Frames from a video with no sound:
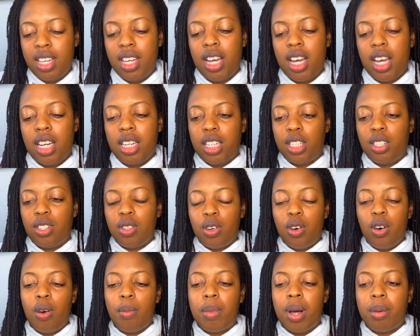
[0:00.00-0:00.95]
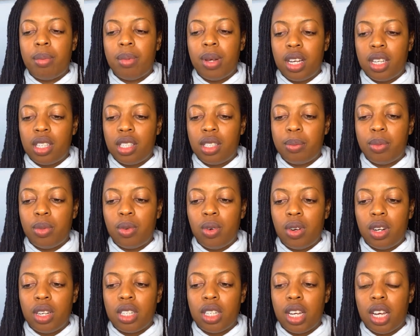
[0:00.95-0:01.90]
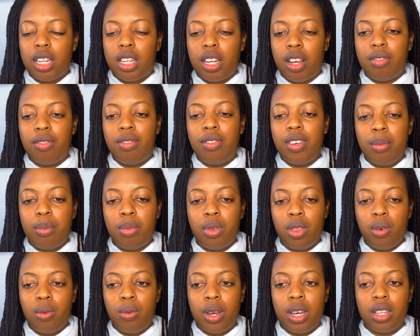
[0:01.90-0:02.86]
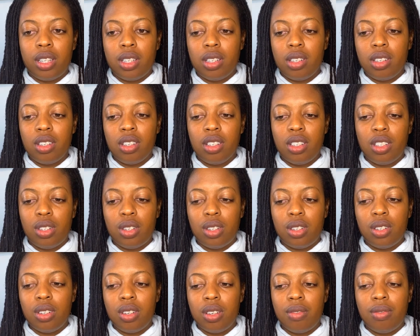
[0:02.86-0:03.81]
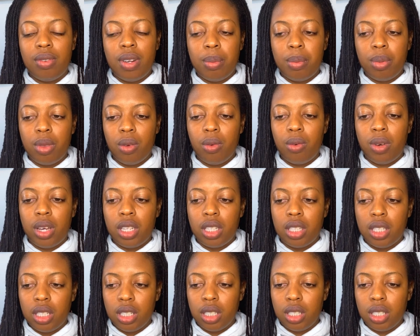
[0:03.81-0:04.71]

And I took out my passport and I flipped through it.